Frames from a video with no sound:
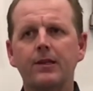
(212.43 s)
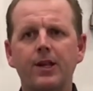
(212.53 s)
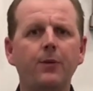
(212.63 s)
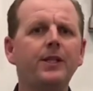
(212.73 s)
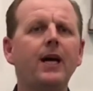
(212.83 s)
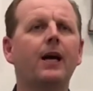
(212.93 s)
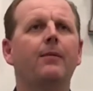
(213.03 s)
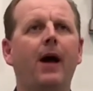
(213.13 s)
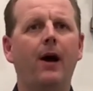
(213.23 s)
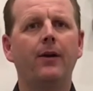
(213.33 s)
See, we talk
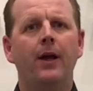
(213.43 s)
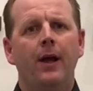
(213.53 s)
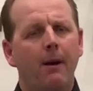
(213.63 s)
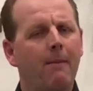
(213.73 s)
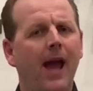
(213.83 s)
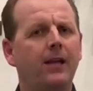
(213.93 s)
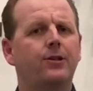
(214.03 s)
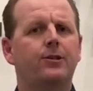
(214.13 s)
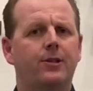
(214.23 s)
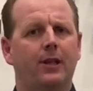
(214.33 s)
about
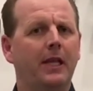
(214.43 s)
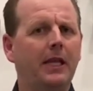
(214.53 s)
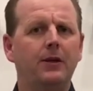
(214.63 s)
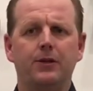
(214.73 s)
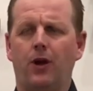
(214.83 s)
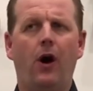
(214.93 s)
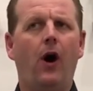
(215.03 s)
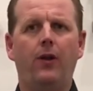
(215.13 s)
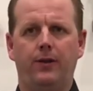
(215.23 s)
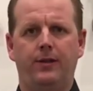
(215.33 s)
managers and leaders
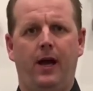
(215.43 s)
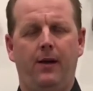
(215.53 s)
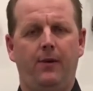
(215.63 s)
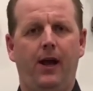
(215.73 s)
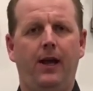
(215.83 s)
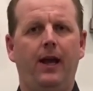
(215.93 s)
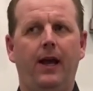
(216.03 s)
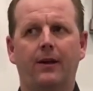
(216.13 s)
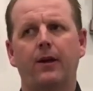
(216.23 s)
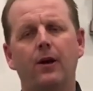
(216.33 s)
all the time, right?
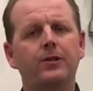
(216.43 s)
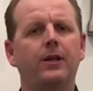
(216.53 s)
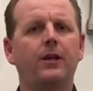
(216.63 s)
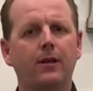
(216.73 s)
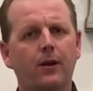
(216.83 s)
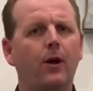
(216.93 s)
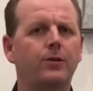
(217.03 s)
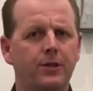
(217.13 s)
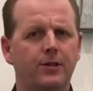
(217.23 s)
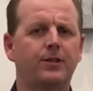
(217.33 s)
And
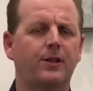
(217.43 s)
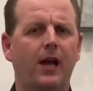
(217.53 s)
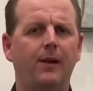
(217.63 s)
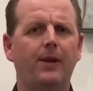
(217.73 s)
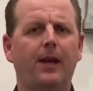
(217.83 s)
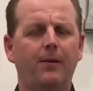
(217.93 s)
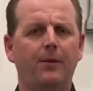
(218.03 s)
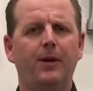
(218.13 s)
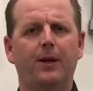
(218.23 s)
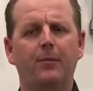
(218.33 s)
coaches is kind of becoming
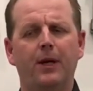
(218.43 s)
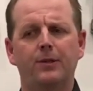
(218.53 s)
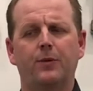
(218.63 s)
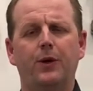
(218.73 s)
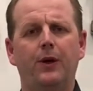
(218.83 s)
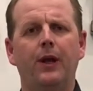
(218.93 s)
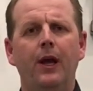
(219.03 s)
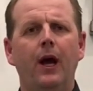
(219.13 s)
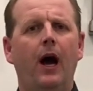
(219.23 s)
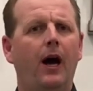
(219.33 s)
the bigger buzzword
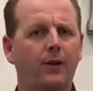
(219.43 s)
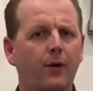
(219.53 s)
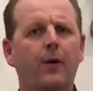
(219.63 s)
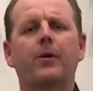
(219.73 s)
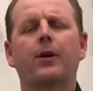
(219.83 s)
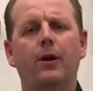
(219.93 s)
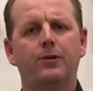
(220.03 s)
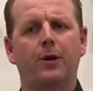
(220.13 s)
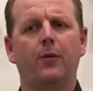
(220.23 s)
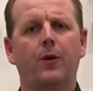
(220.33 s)
in corporate
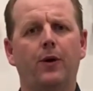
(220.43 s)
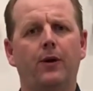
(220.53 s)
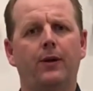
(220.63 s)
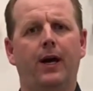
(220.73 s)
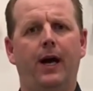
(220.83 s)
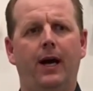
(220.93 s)
coaching world.